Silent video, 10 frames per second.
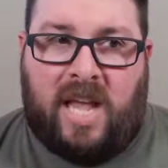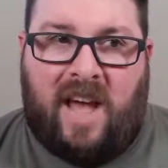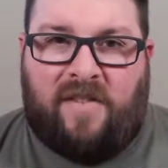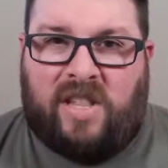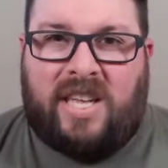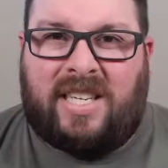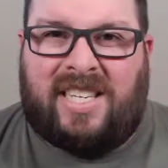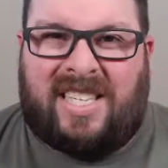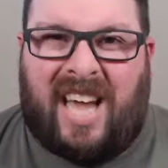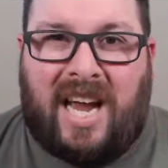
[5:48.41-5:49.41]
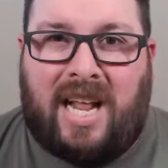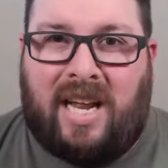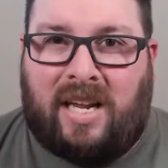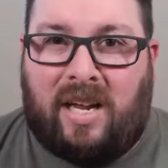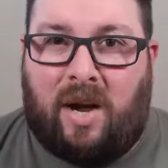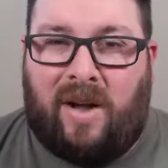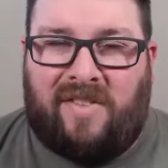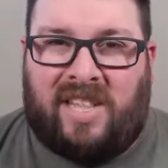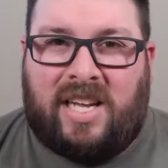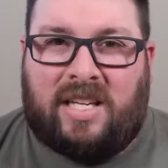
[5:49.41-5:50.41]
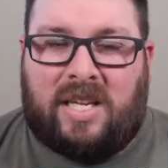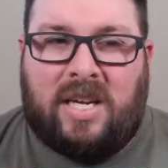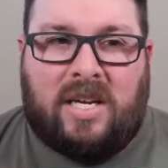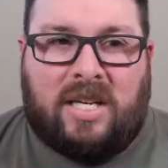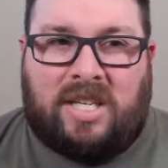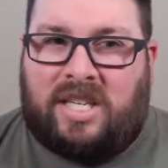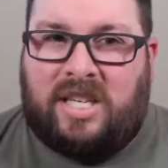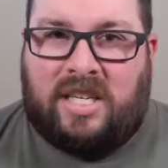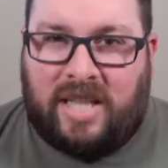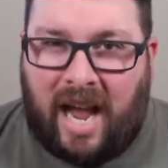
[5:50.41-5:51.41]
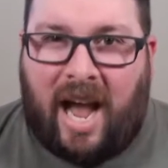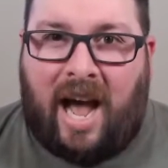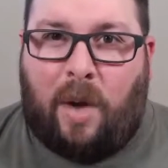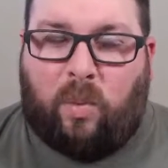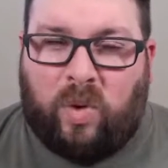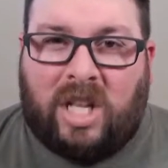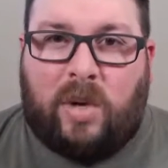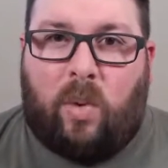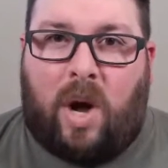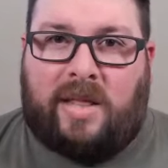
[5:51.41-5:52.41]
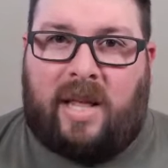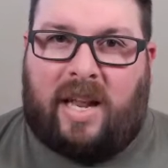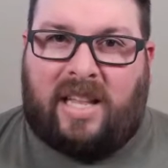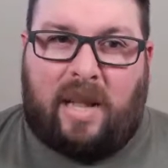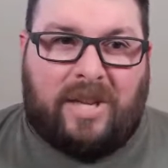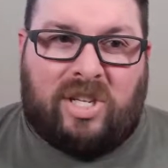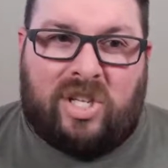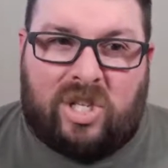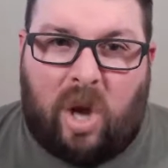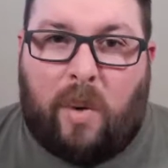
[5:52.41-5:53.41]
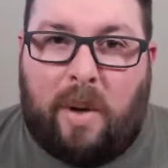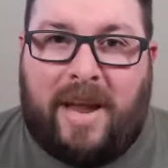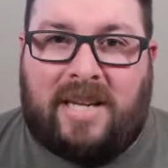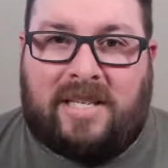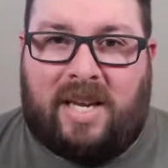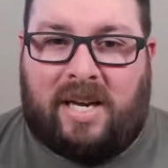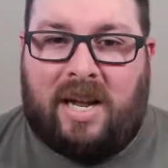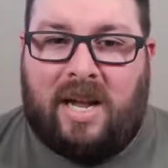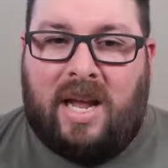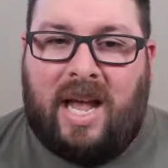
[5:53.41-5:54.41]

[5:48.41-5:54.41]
everything's exciting, everything is just, yeah, I really want that, like that'd be so amazing.